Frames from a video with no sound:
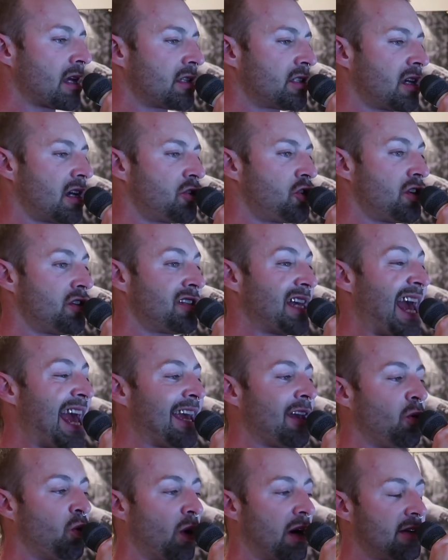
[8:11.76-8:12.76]
such as
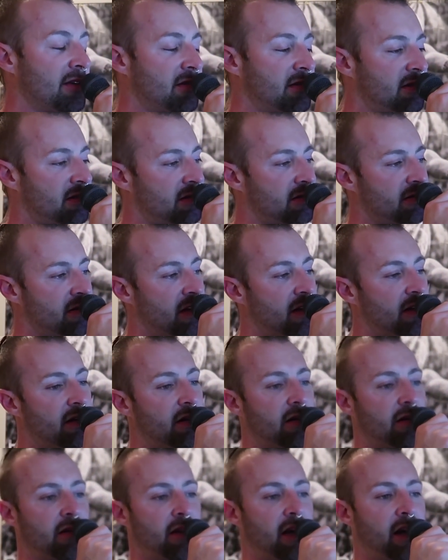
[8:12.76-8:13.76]
egg whites,
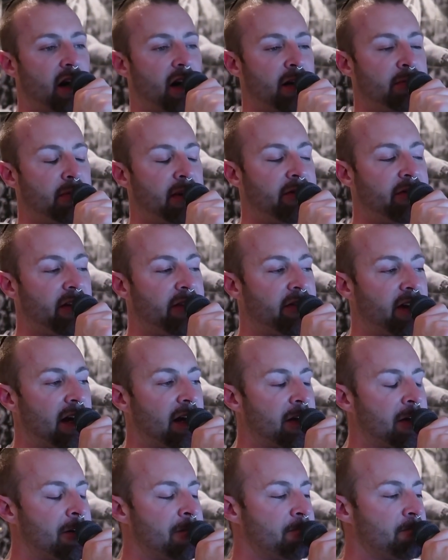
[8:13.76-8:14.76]
their high B V
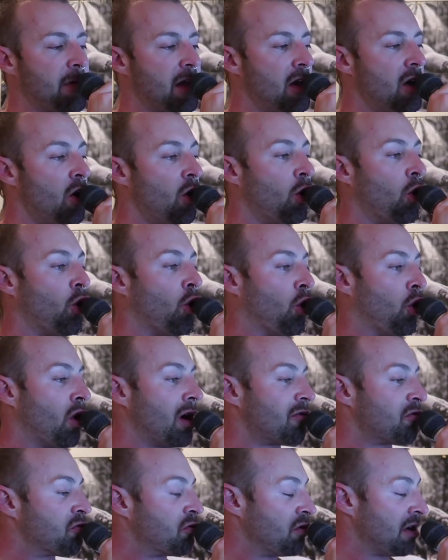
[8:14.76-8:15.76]
value,
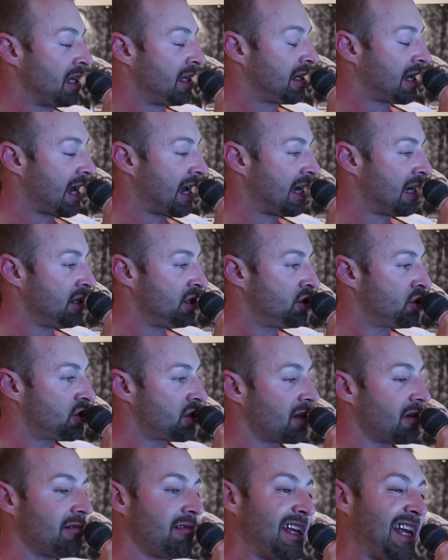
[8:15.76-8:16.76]
or
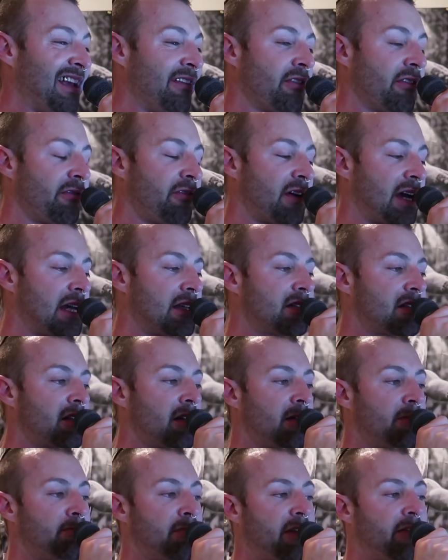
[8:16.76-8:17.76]
re-caged, even
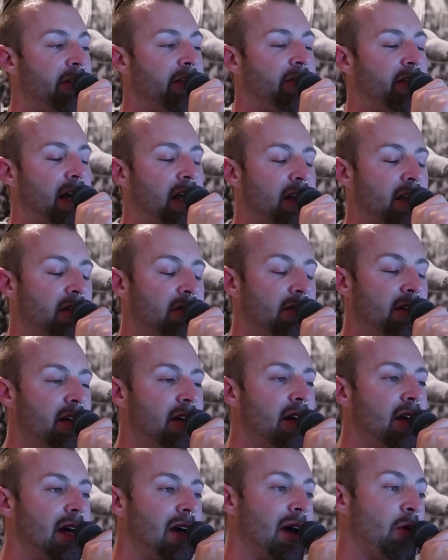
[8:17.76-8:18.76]
faster B V value,
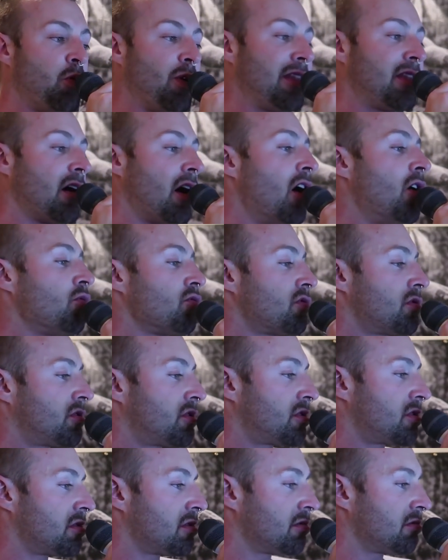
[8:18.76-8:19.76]
with
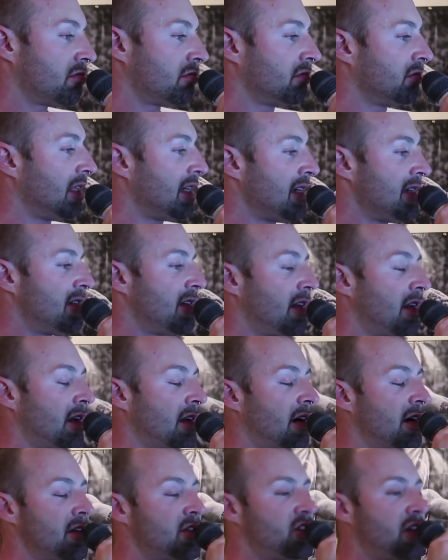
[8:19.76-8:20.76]
oats, easy to
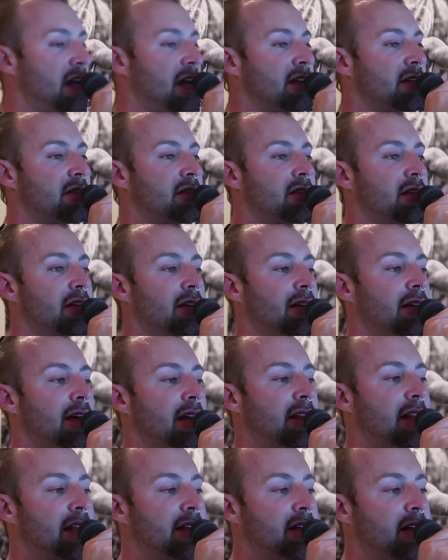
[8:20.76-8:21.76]
digest.
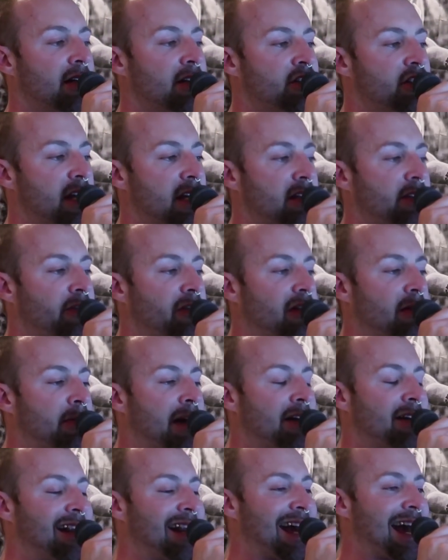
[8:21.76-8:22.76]
Let that digest for
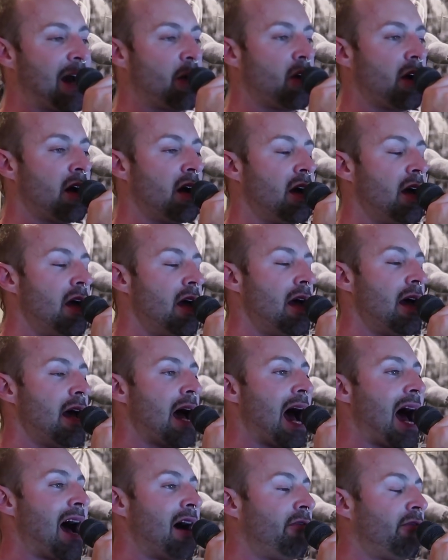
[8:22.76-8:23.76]
about an hour.
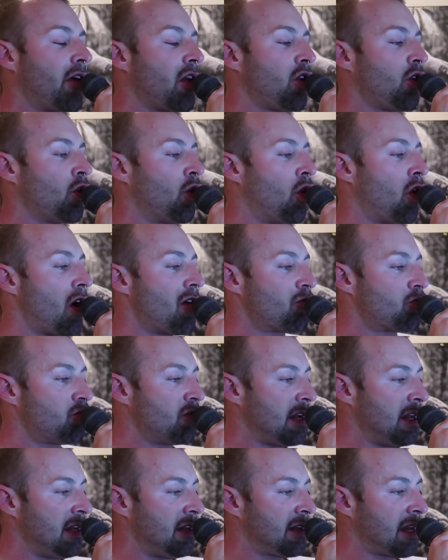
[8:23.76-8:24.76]
Have your
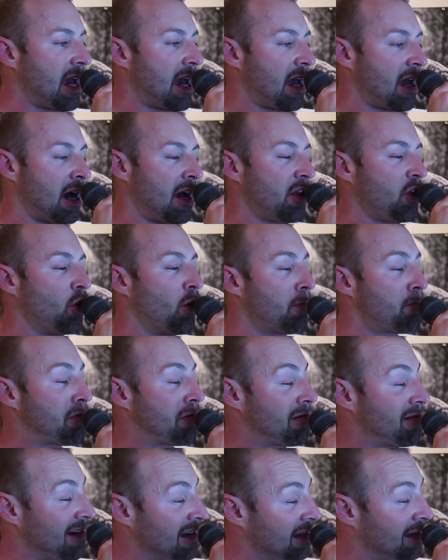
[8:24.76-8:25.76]
re uh, your
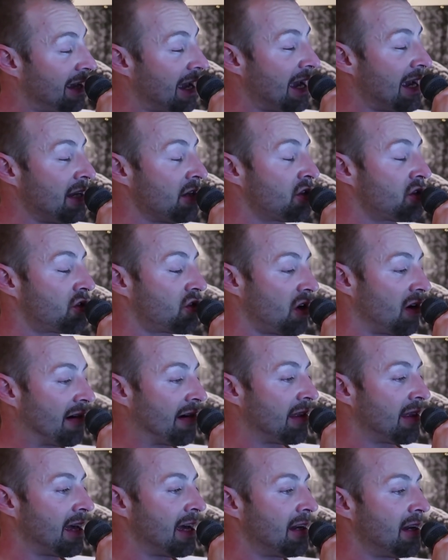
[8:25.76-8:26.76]
pre-cage,
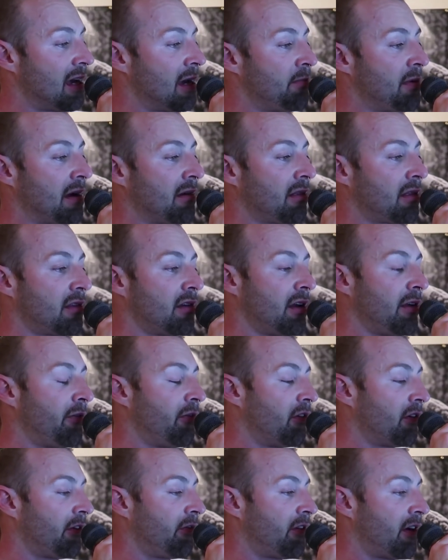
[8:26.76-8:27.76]
sorry, then, about thirty,
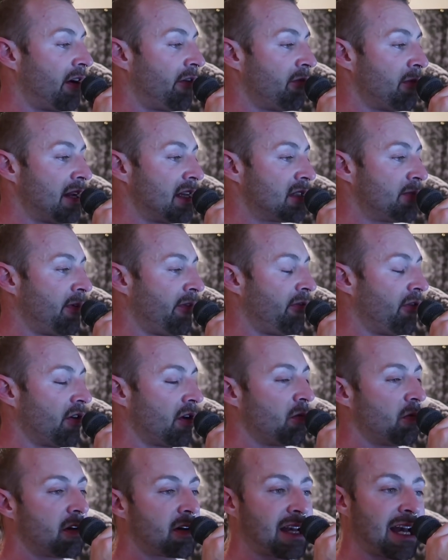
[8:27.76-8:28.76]
forty-five minutes
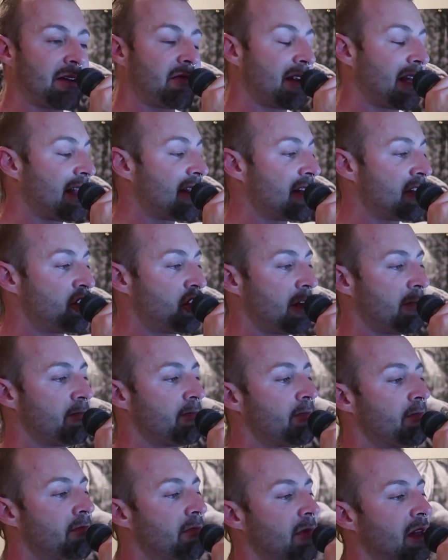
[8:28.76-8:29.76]
before you work out, hit the
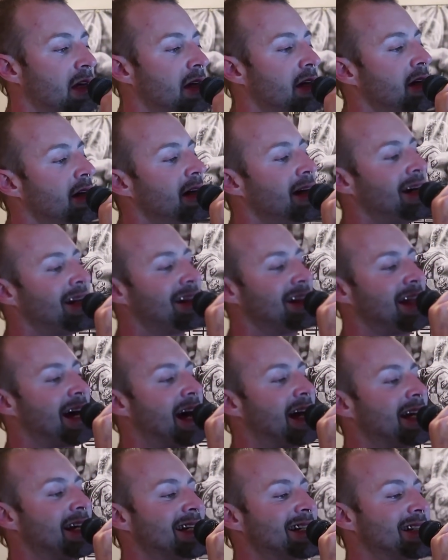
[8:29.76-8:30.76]
gym. And
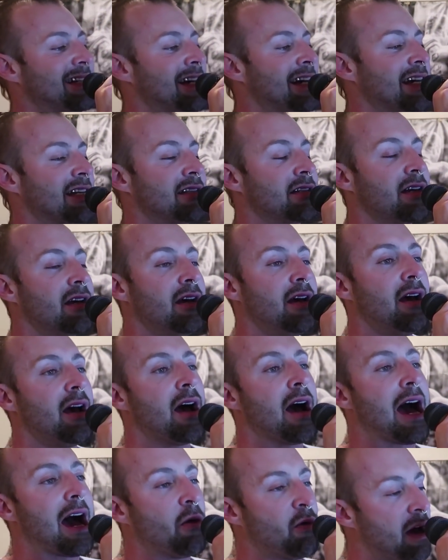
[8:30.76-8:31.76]
that is it.
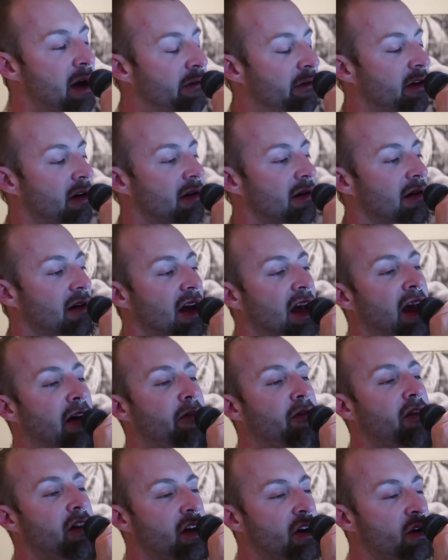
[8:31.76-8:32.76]
However,
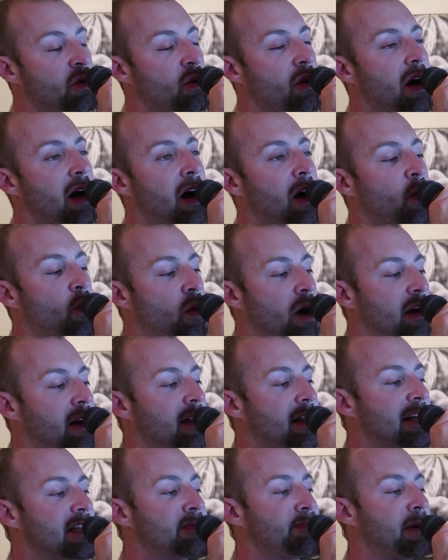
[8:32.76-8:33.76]
if you are one
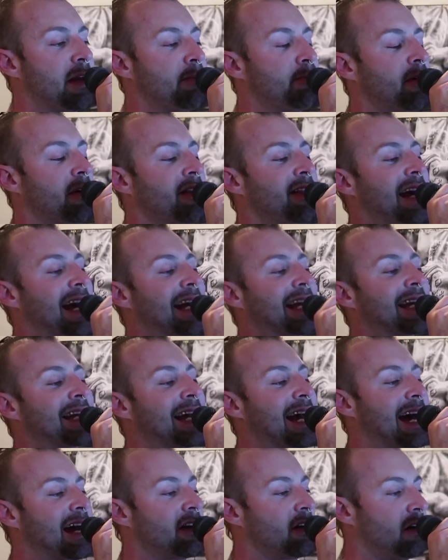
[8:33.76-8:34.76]
of these people that
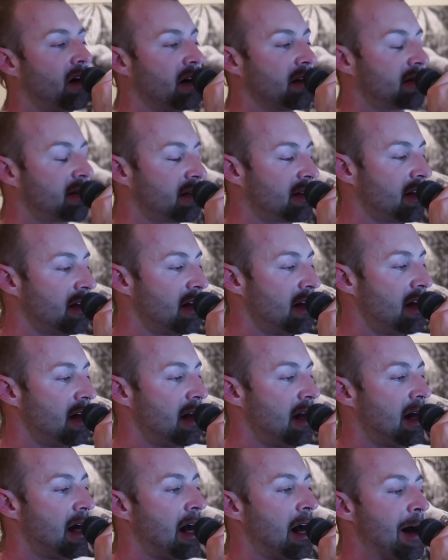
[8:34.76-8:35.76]
cannot
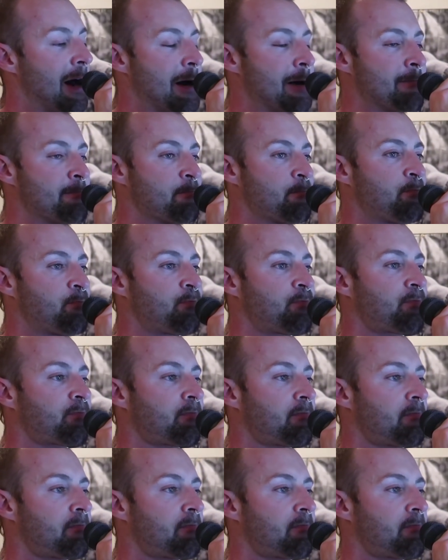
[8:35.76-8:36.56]
um,